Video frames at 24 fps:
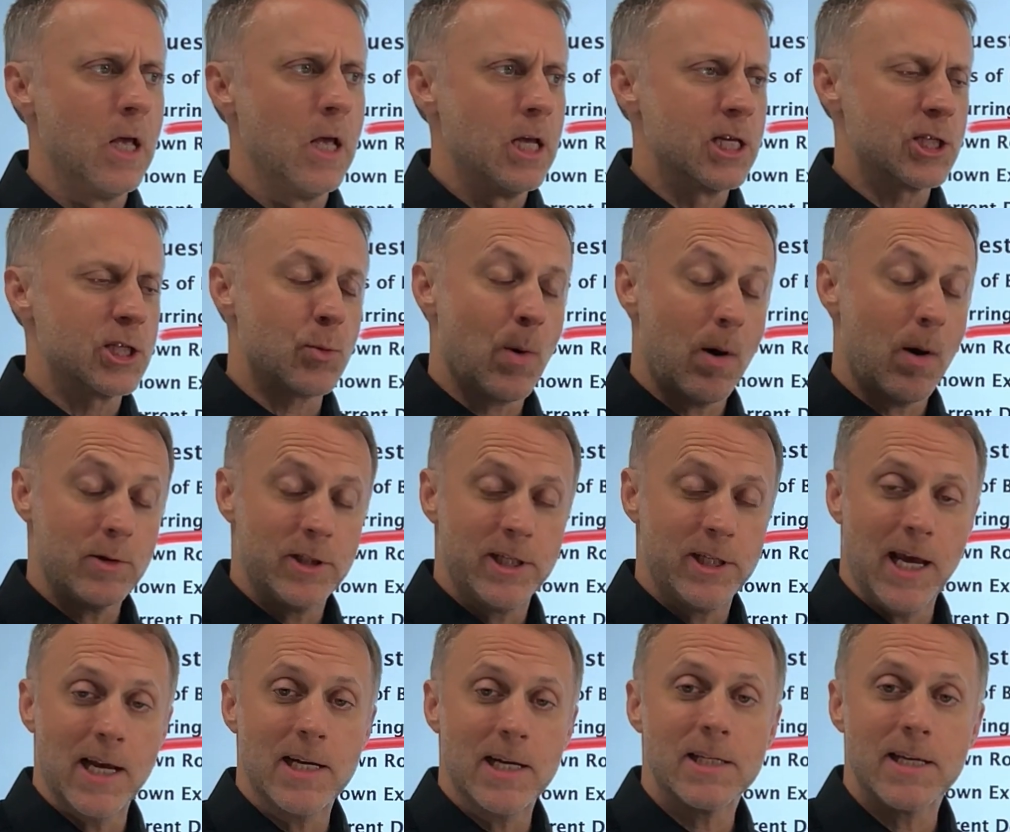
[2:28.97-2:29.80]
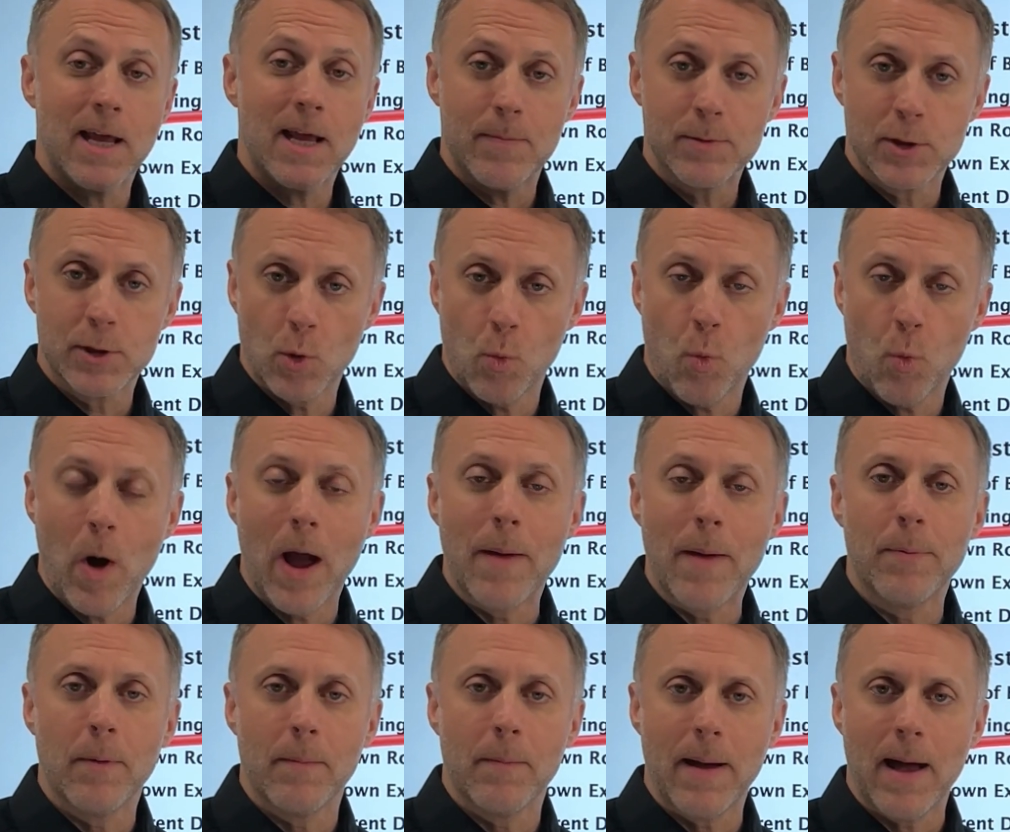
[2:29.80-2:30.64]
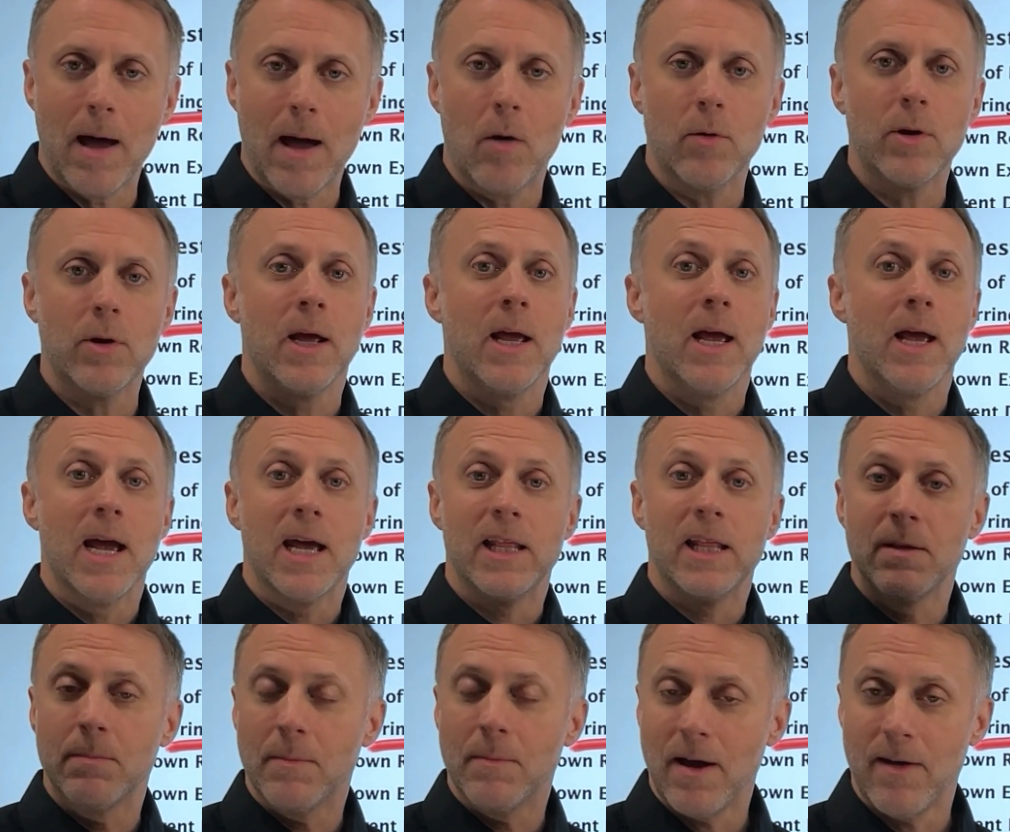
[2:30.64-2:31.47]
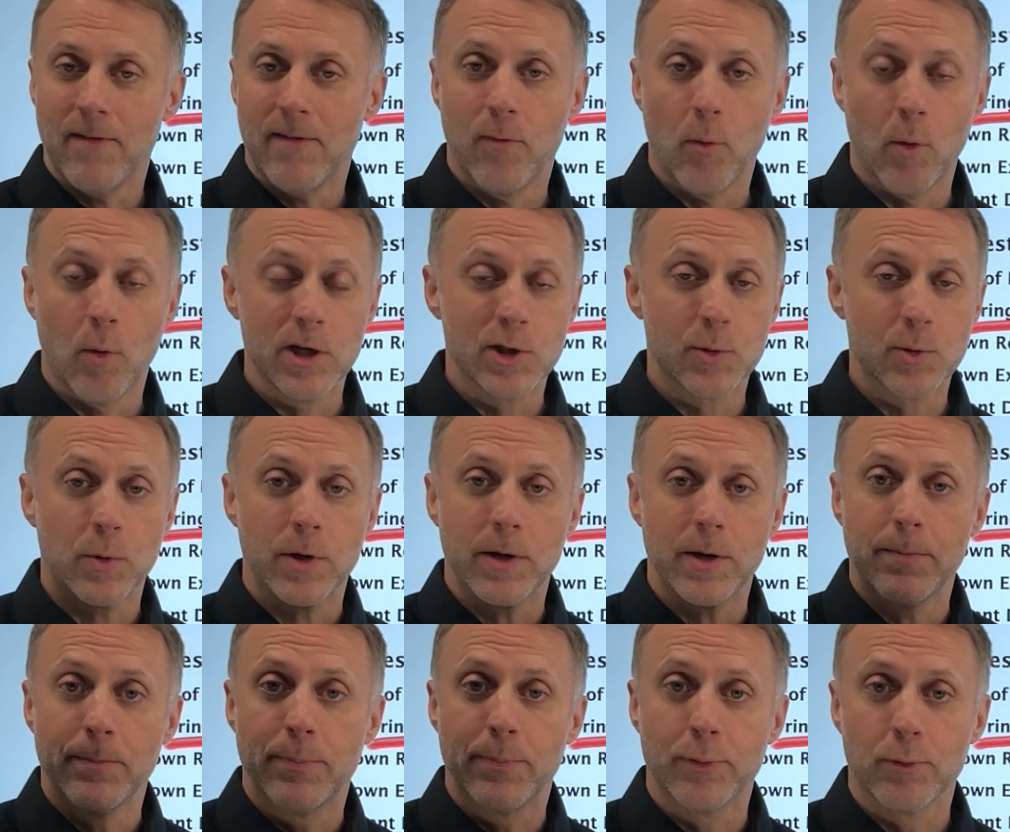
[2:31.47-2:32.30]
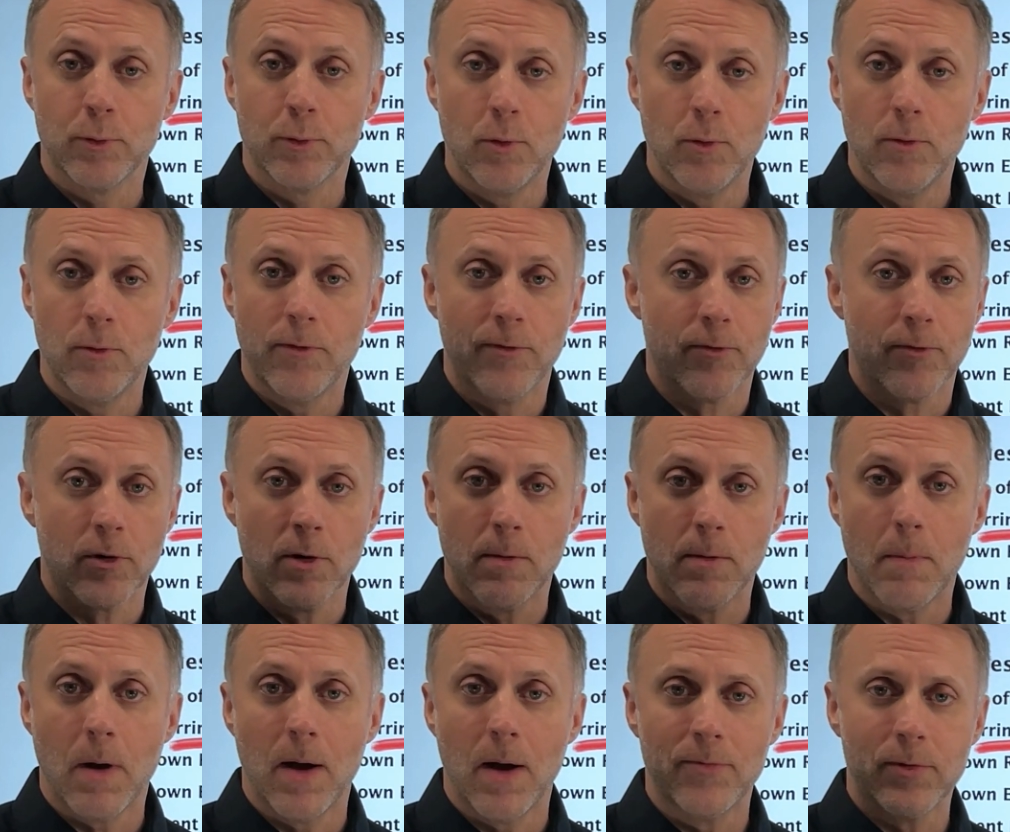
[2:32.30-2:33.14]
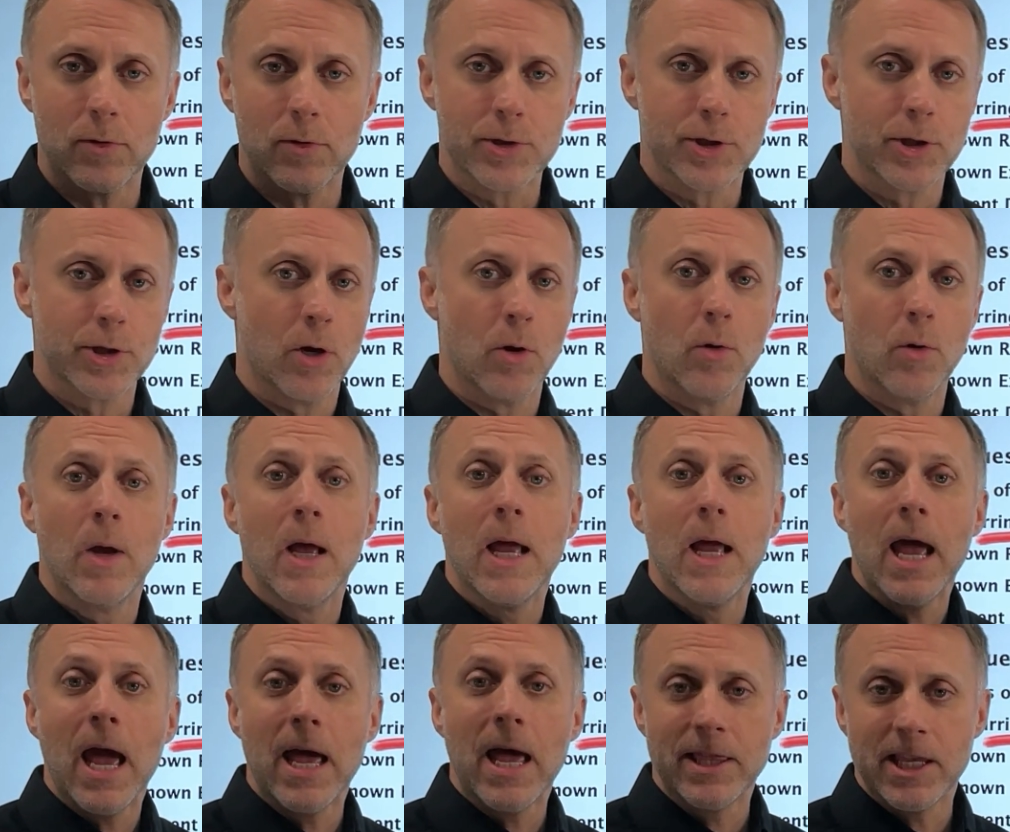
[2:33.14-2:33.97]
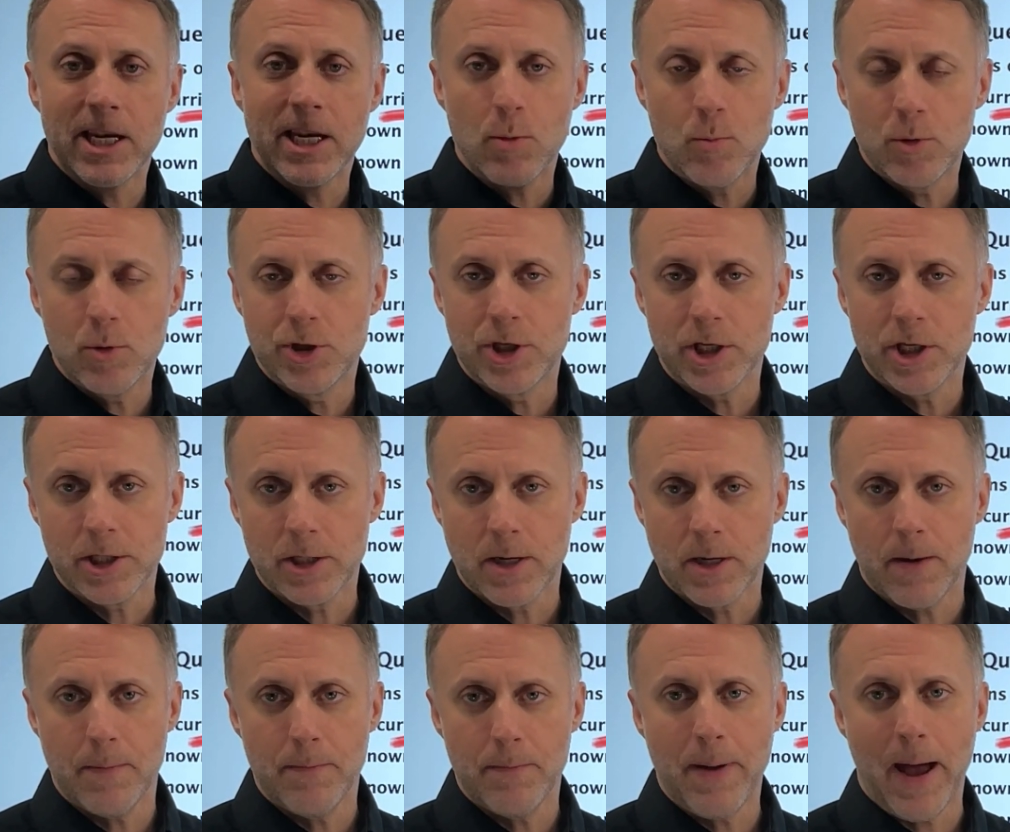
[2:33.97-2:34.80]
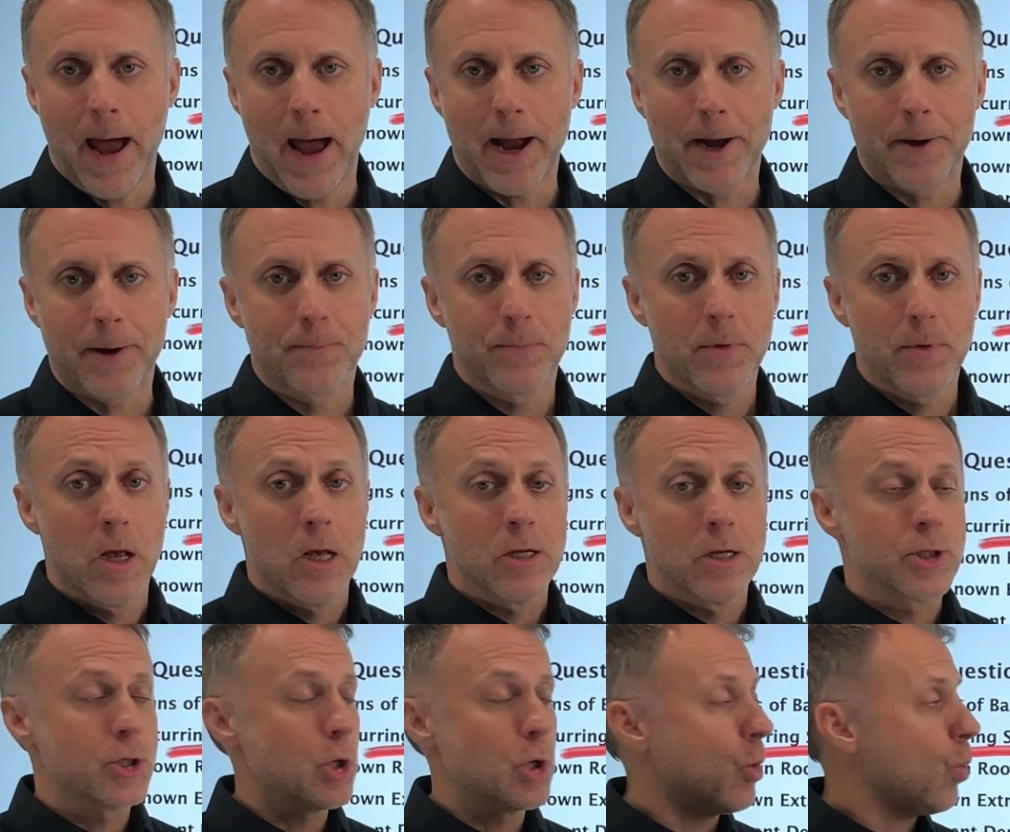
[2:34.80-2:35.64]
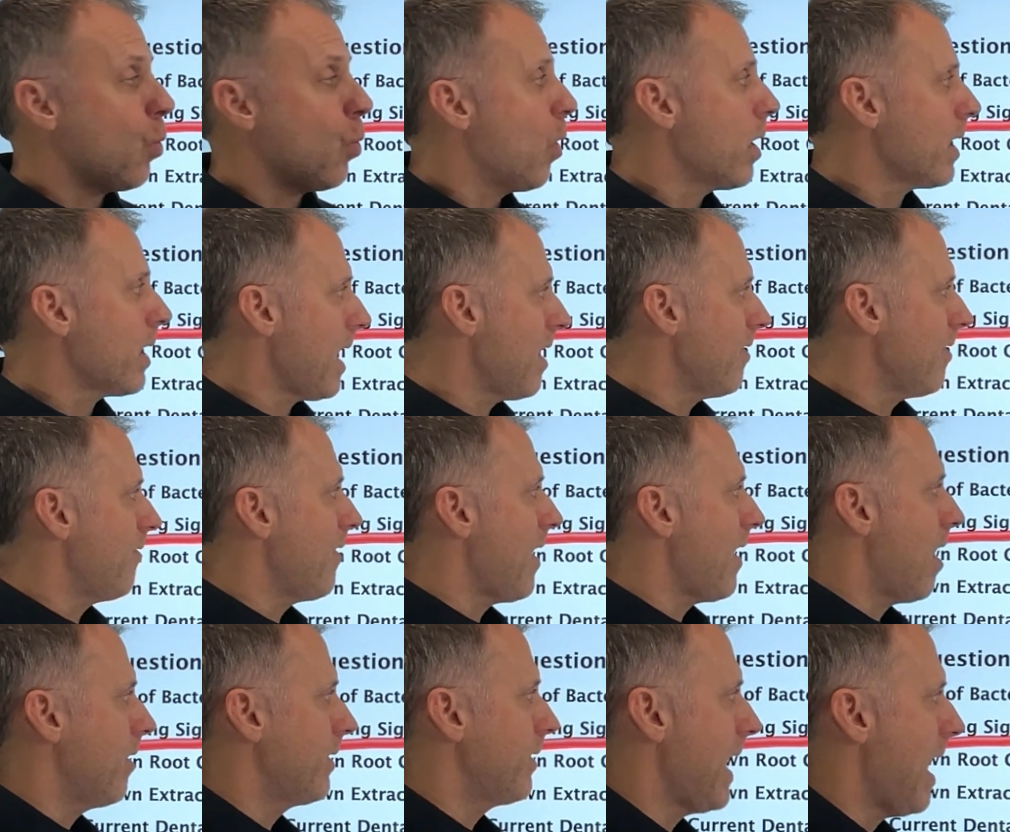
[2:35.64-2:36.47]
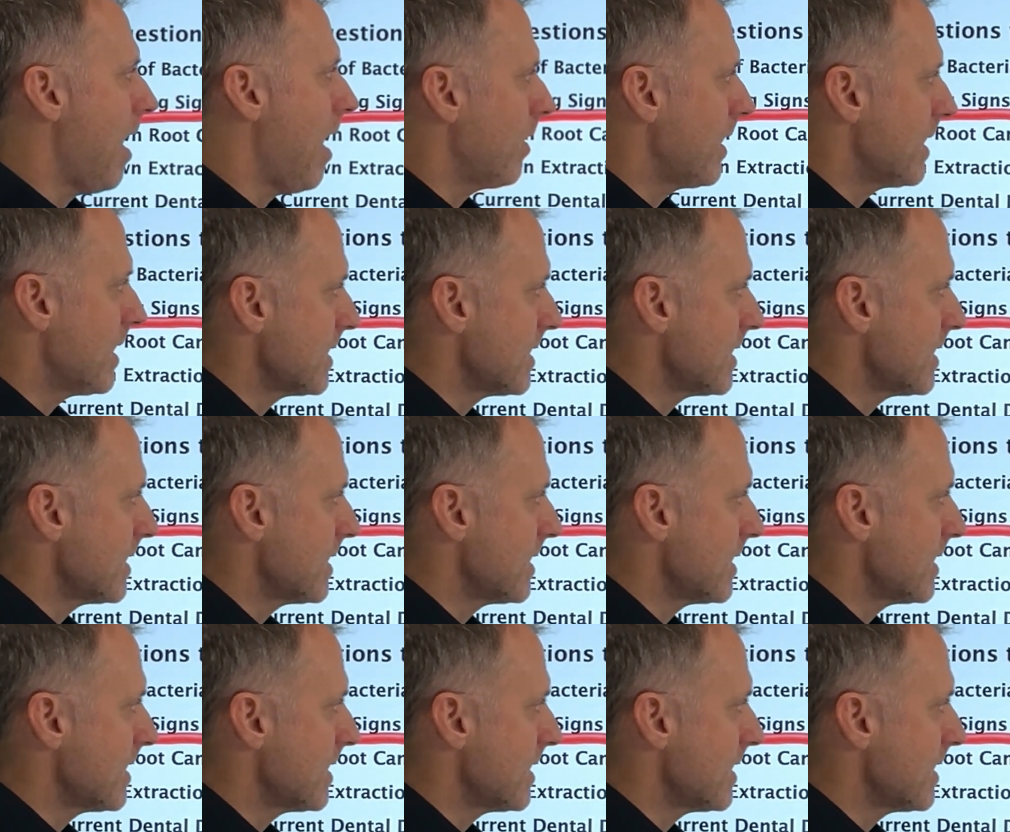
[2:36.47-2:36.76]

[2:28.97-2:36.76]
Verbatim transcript: So I would take steps to wipe them out, and then my voice would improve for a month or so, and then it would just come back. So what I found out